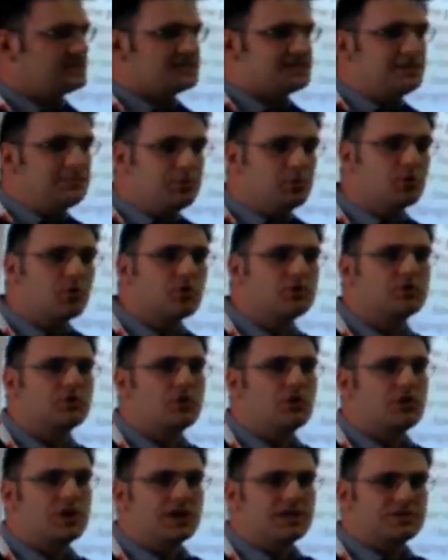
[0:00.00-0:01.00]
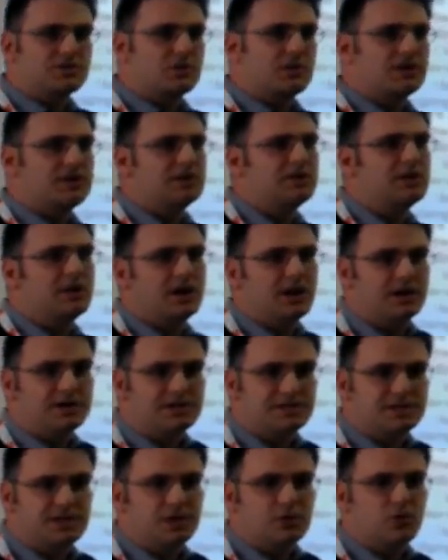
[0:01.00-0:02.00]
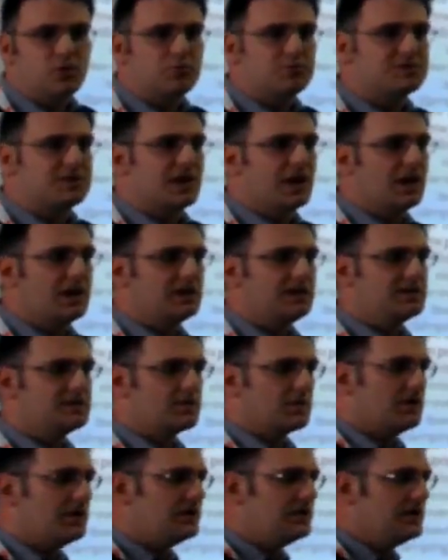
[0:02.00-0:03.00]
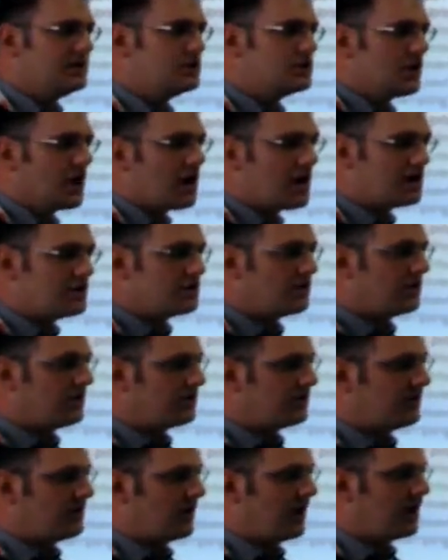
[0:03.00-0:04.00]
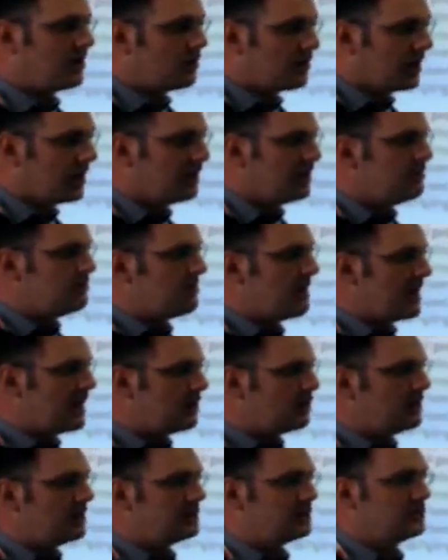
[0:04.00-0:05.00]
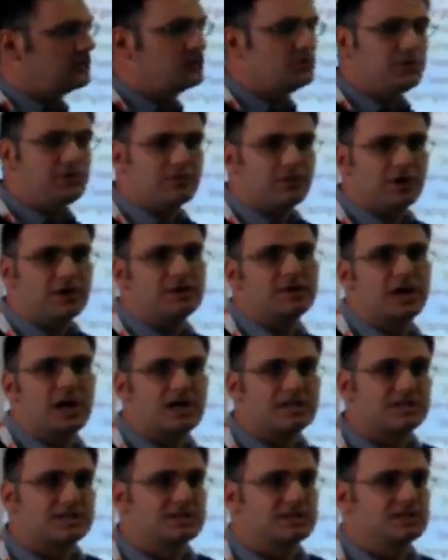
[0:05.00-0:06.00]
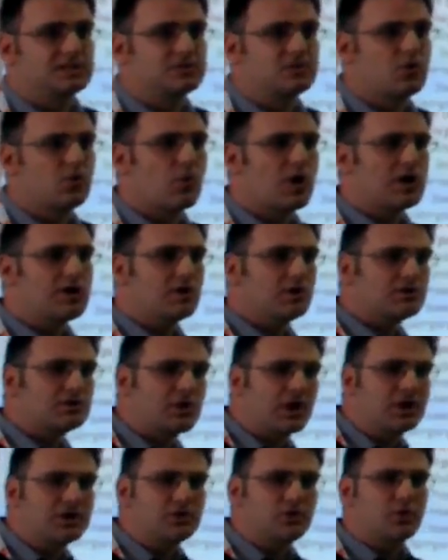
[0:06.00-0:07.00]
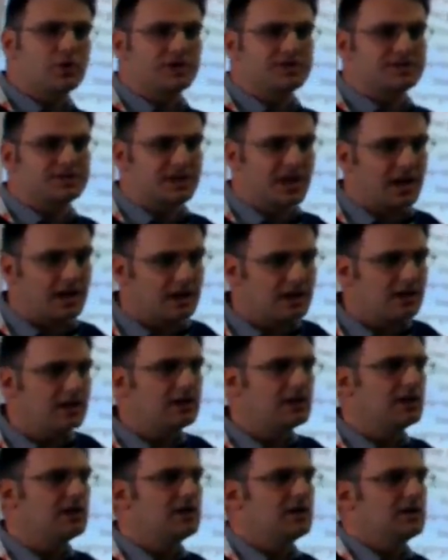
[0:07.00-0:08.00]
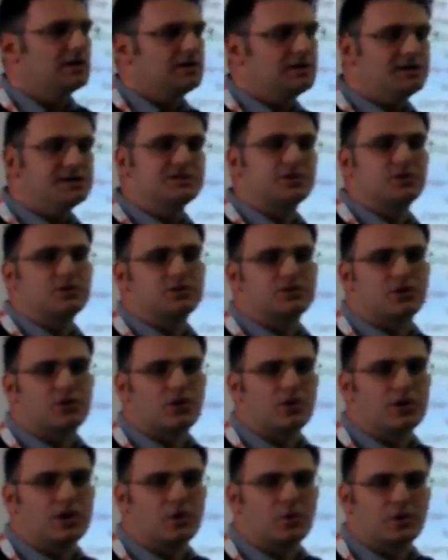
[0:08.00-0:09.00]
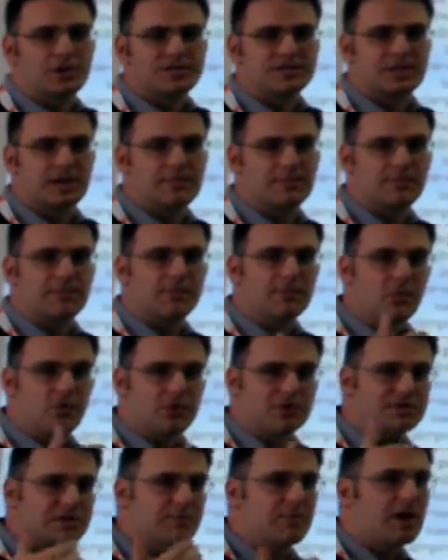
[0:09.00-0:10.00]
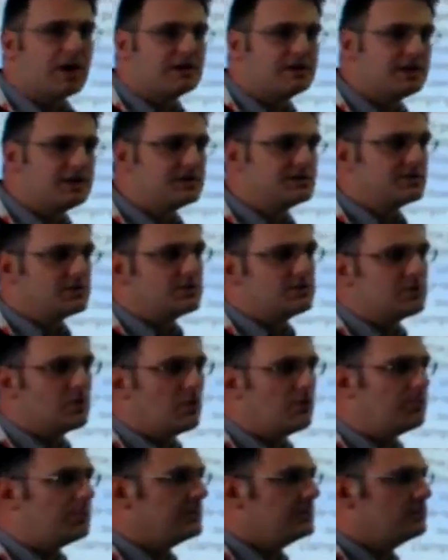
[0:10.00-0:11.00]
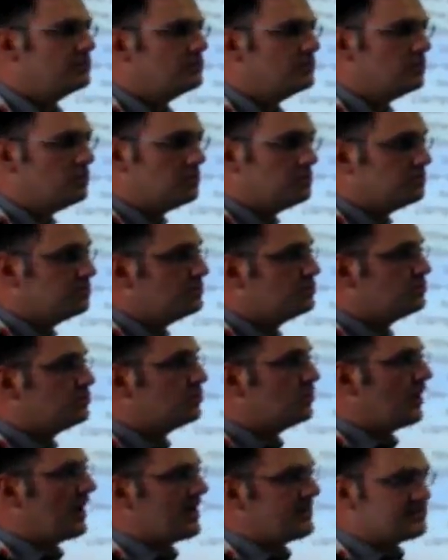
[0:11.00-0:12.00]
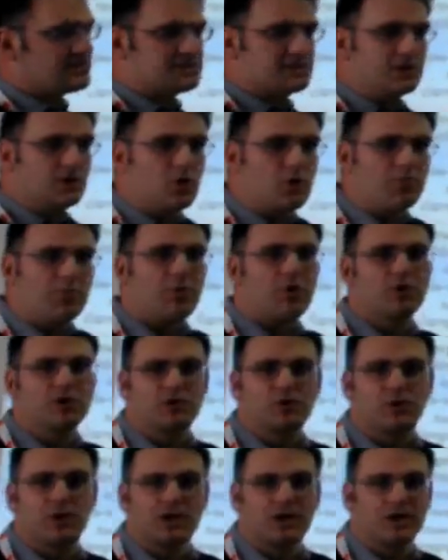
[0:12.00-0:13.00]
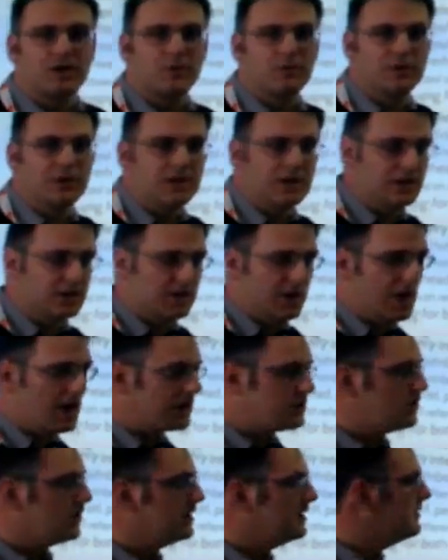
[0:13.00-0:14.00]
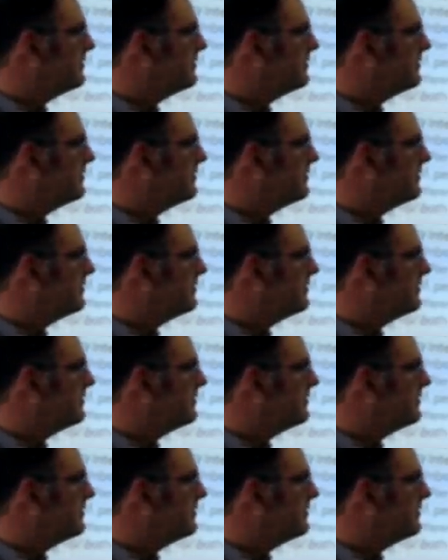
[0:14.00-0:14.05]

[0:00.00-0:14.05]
the CPU controller is already there in C groups and is already in charge of allocating bandwidth different tasks. So why not trying to extend this controller with some more semantics on top to, to have a single point where we actually